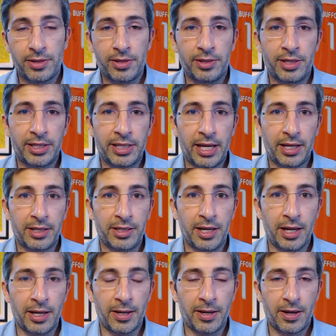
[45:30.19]
The second
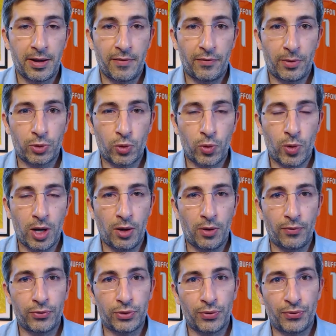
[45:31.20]
day from
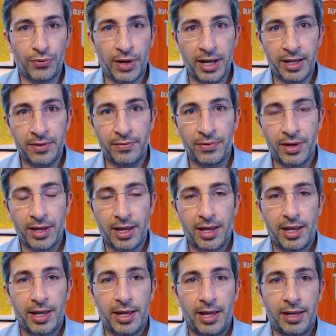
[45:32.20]
12 to 5,
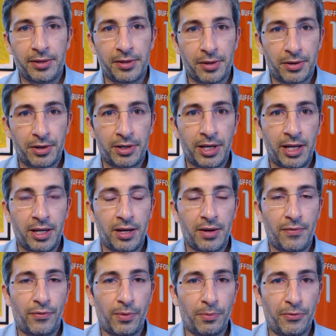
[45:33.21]
and the third
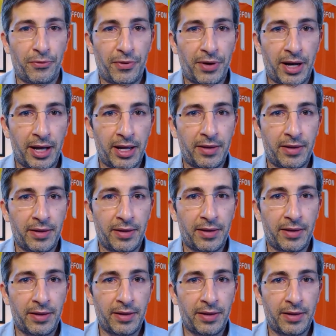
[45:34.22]
day from 5
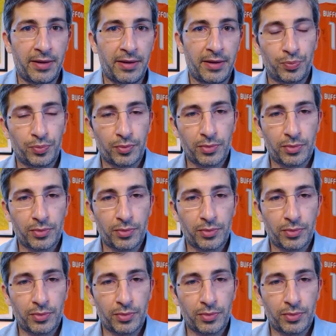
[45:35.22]
to